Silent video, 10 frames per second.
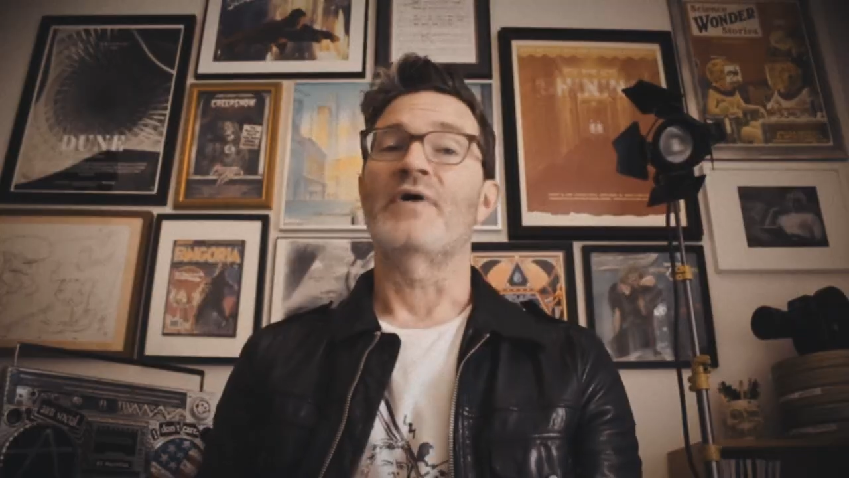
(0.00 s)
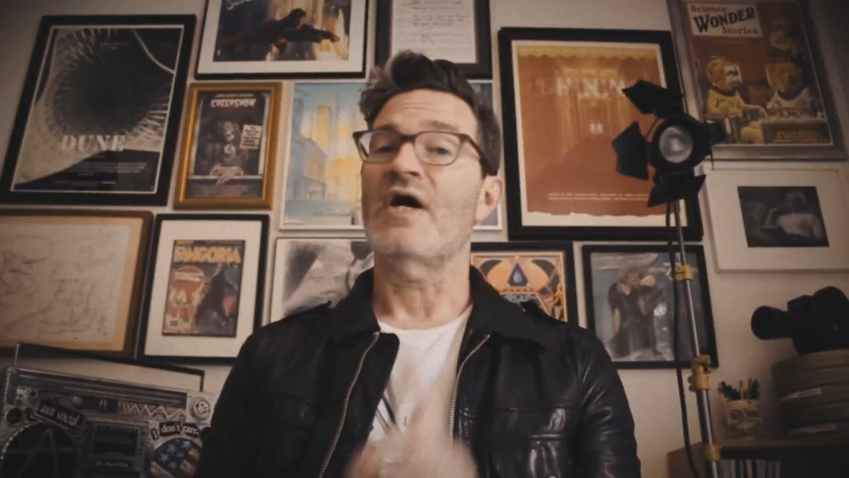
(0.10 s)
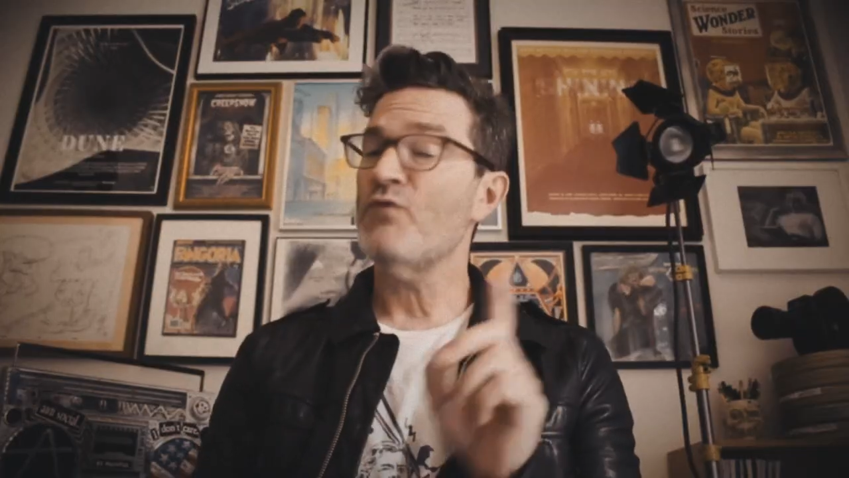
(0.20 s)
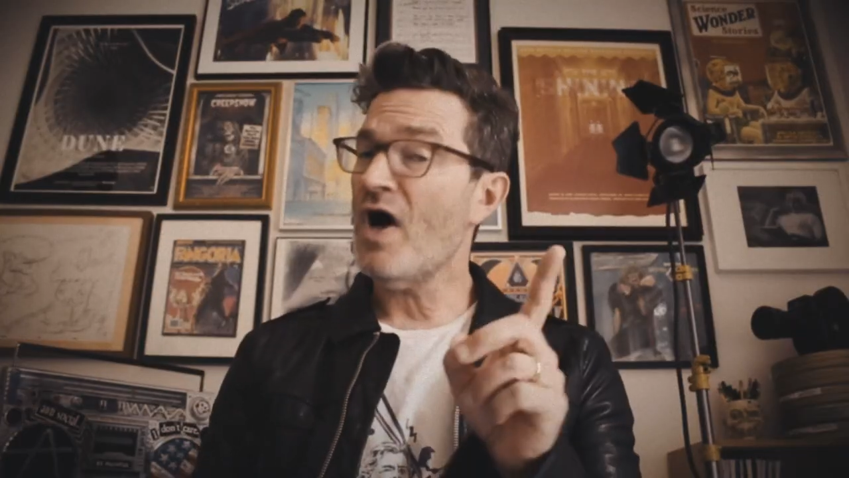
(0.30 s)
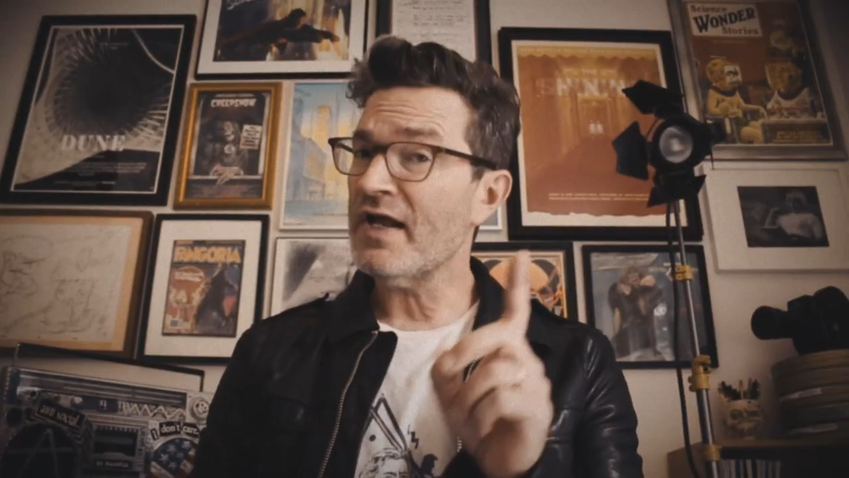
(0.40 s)
But
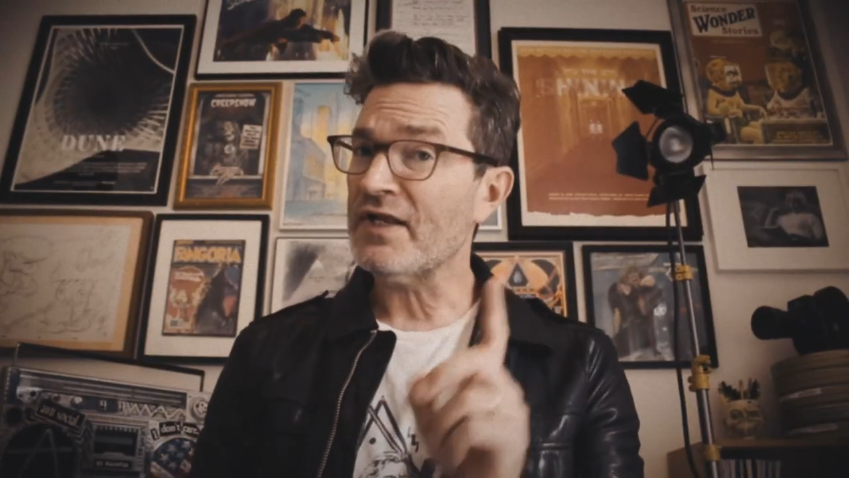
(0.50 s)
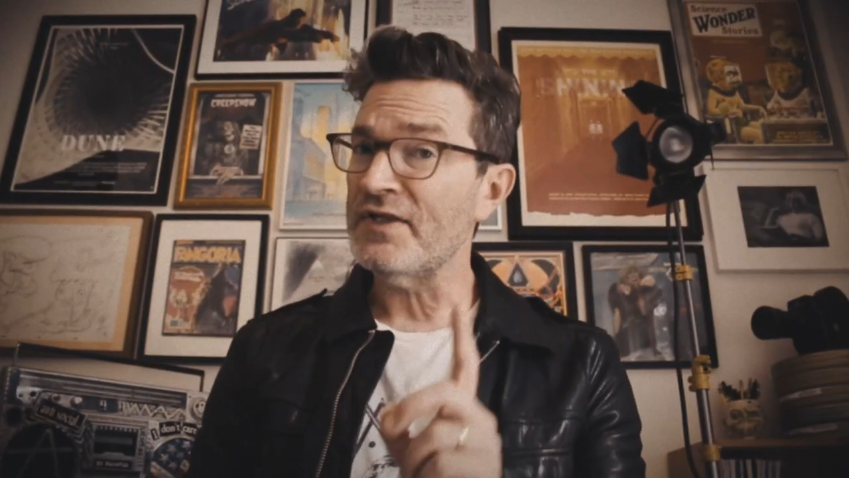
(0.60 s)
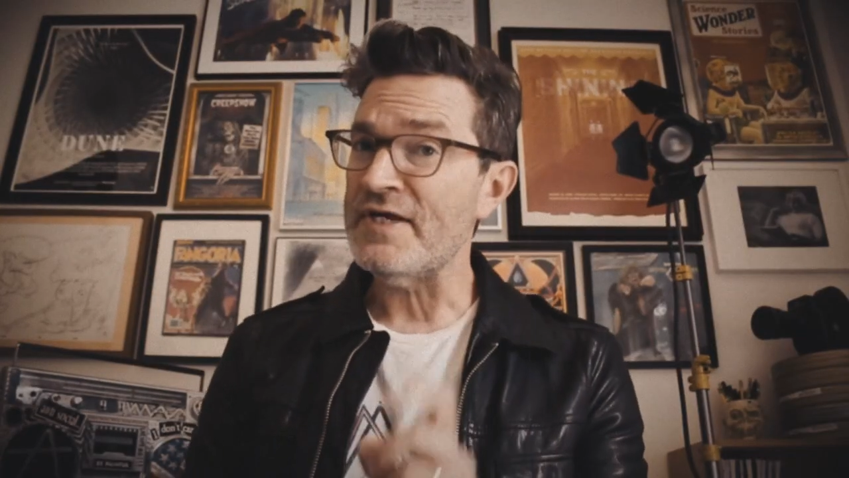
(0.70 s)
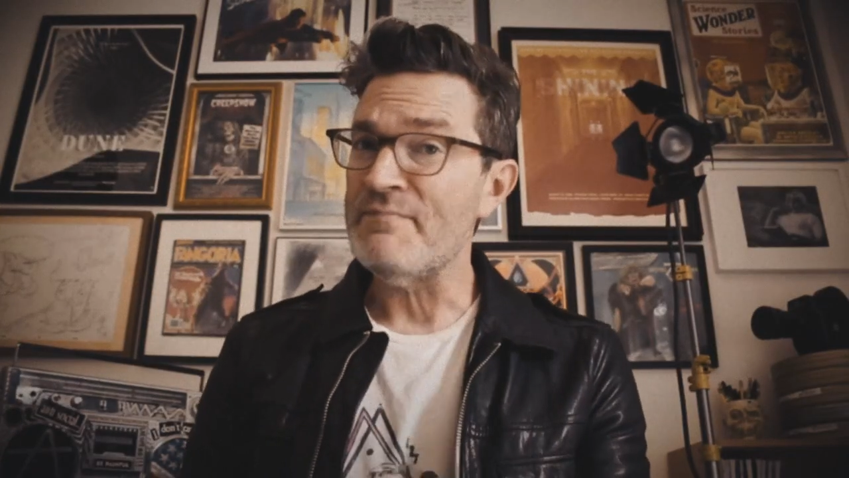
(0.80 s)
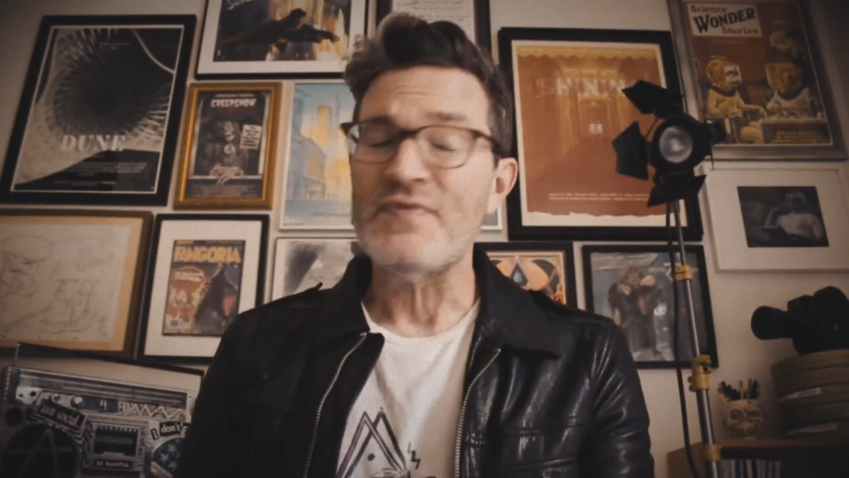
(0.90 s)

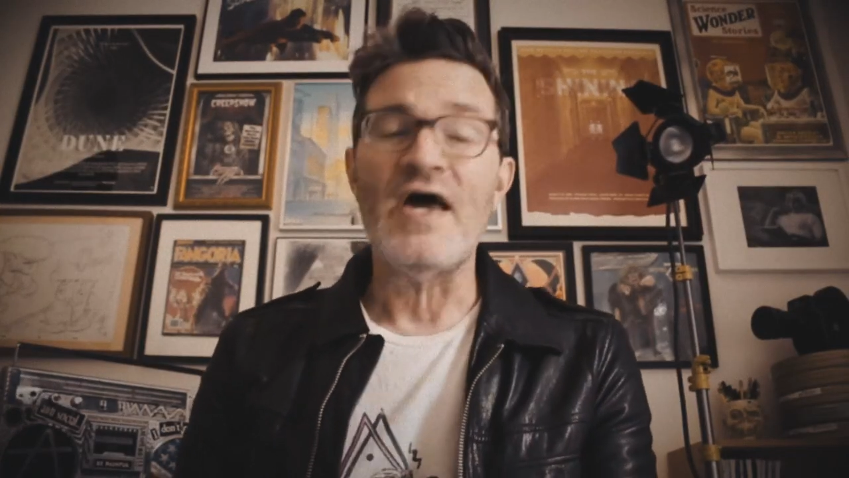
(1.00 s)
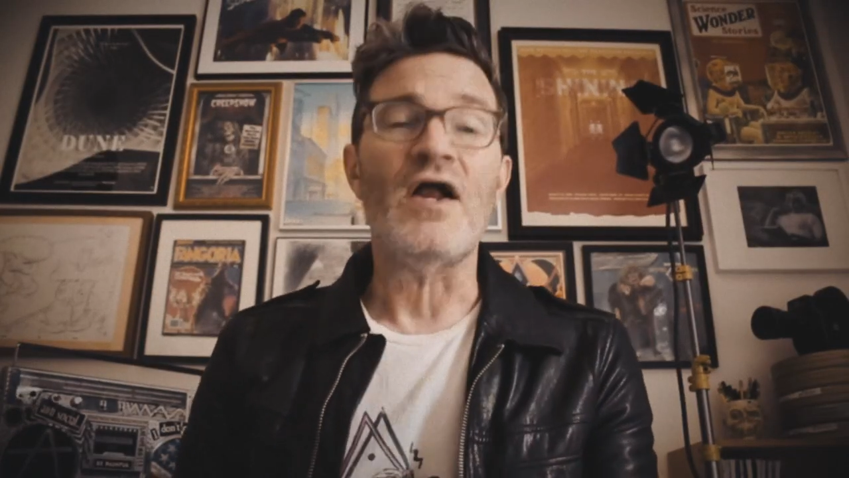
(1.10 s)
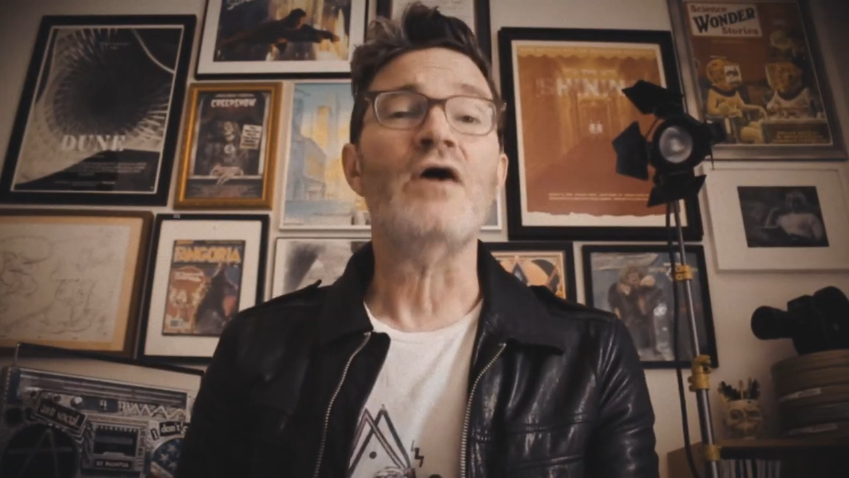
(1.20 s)
ironically, that